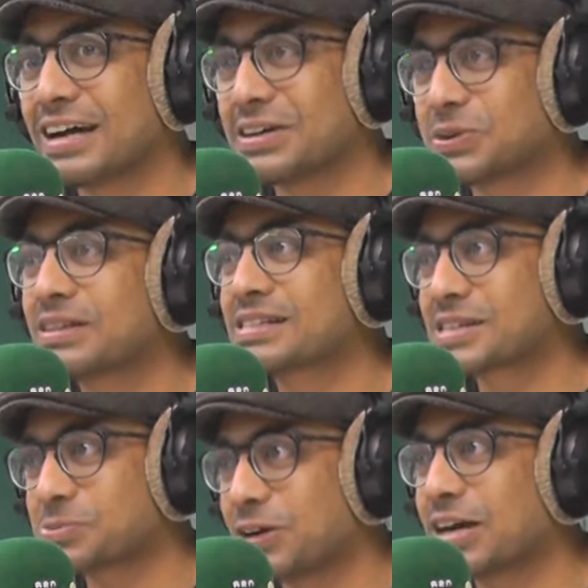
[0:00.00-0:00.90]
I told,
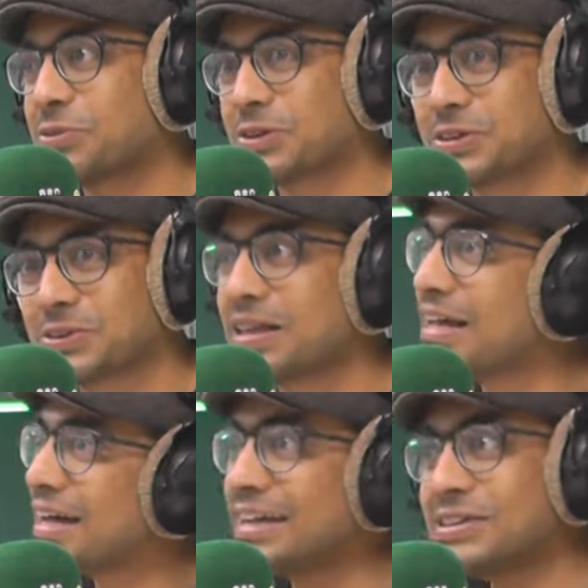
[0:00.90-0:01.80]
this is what I want to do.
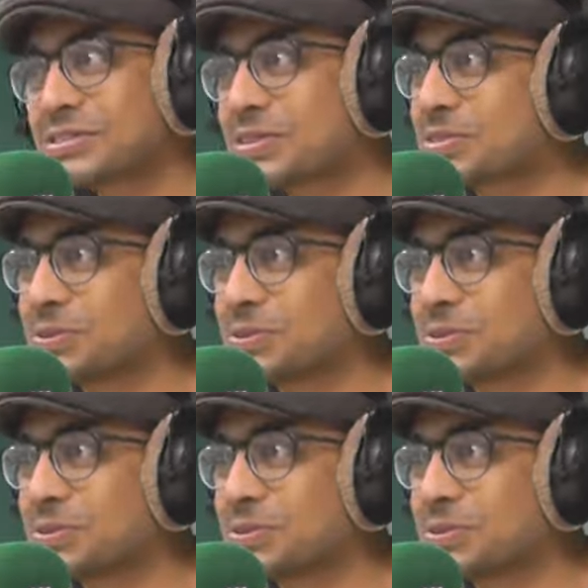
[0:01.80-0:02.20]
He is also.